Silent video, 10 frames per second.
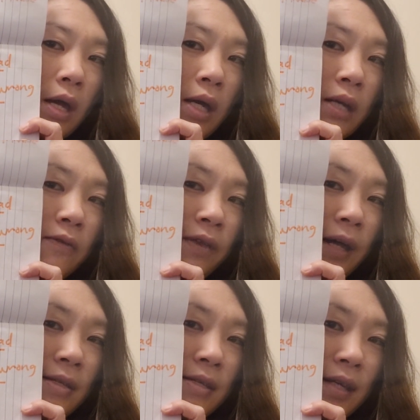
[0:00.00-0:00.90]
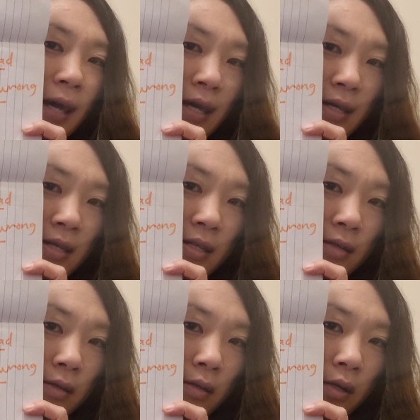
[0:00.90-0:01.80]
And if that's the case,
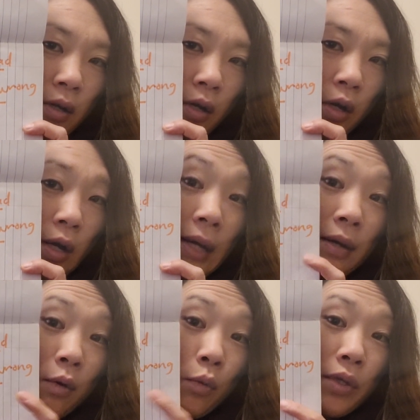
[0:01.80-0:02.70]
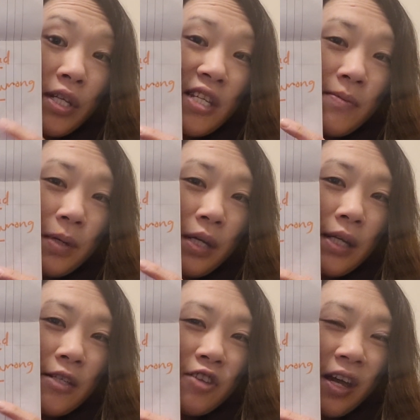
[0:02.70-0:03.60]
would this be an
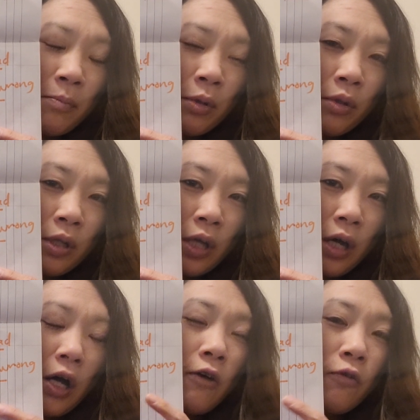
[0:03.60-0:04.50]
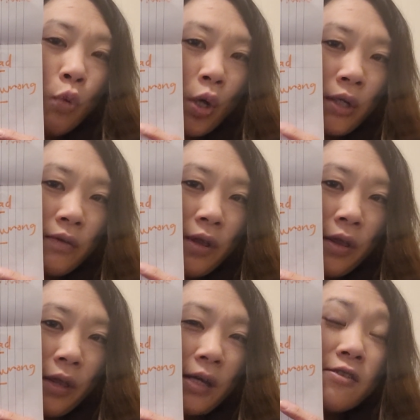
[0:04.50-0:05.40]
example of one of the
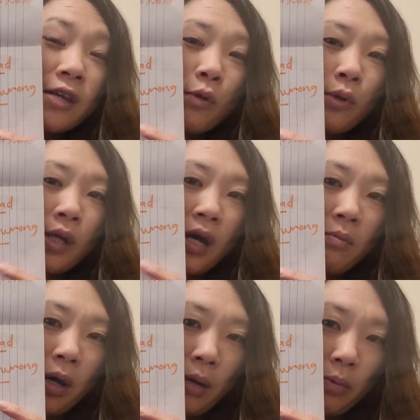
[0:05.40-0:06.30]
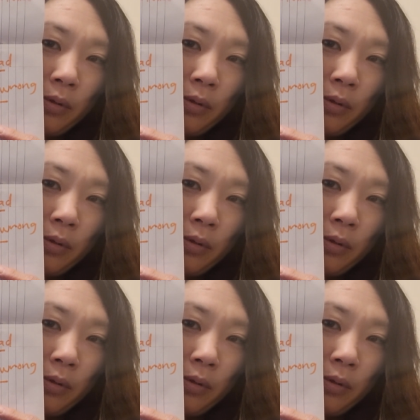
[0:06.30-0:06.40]
things that would come up?